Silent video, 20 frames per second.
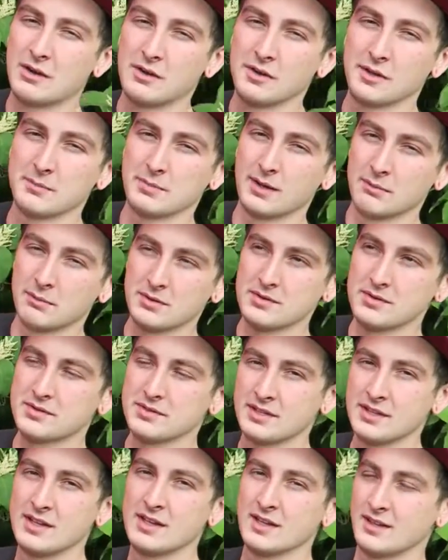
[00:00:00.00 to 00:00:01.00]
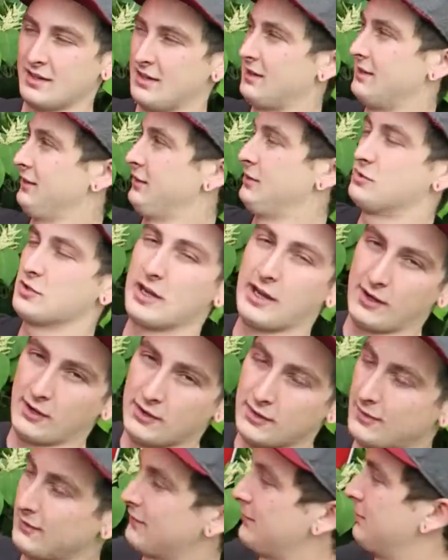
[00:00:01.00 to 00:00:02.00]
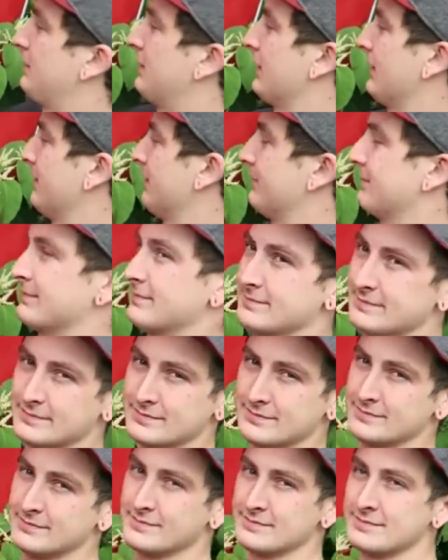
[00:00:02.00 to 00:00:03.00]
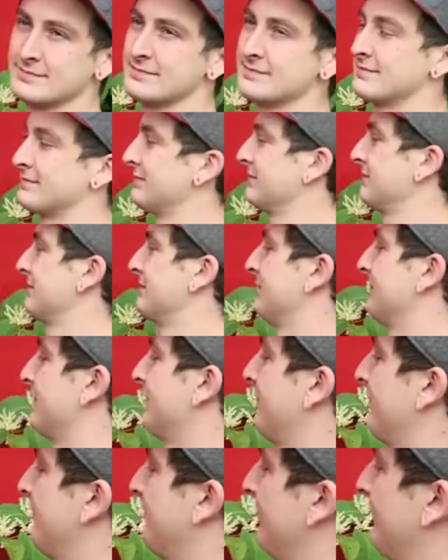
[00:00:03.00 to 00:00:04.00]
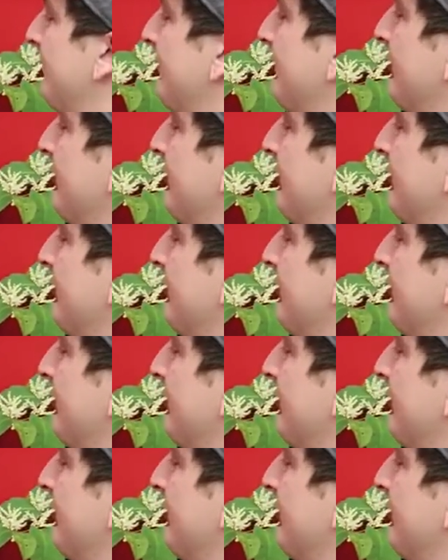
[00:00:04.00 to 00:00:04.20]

out all the bubbles, and you dry it off. But nobody got time